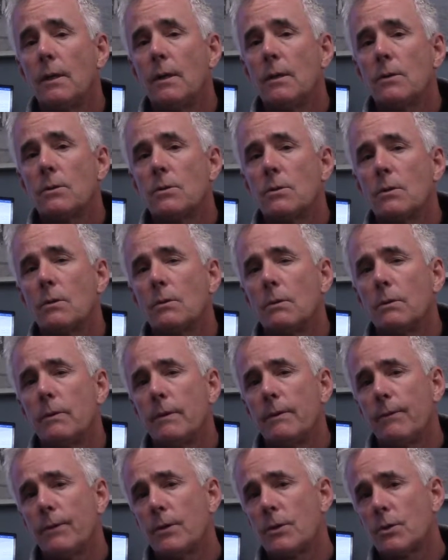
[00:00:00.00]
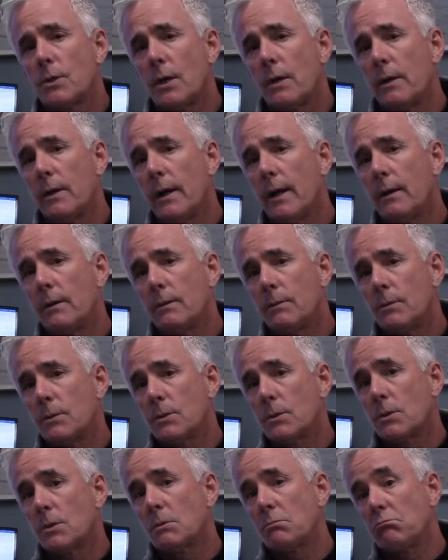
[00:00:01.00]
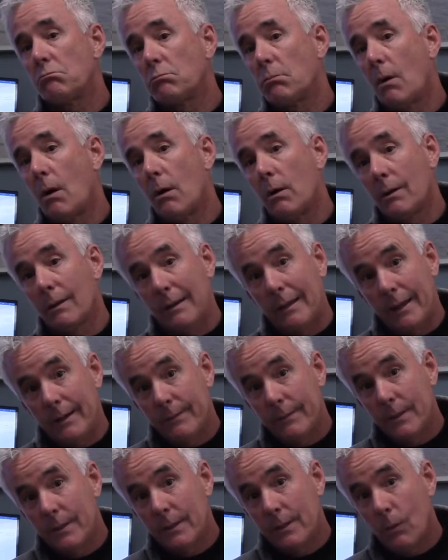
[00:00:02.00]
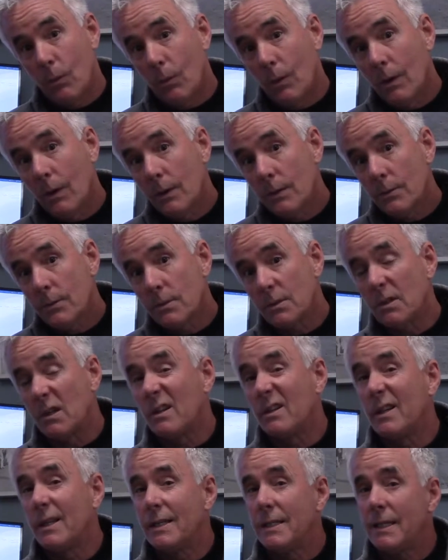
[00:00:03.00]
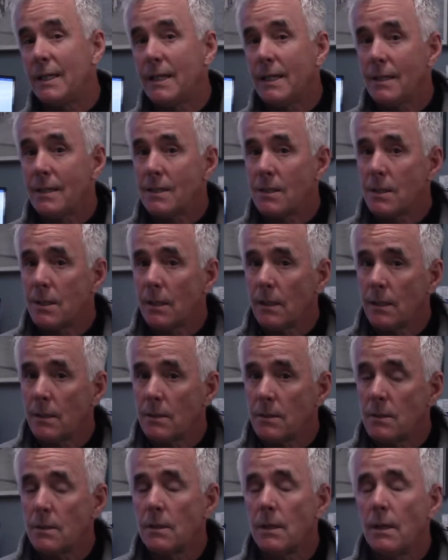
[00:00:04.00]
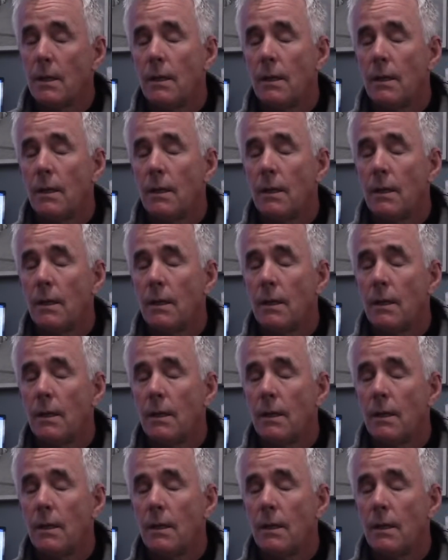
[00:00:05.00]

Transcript: So when we first started out, it was R11 in the walls and R19 in the ceilings.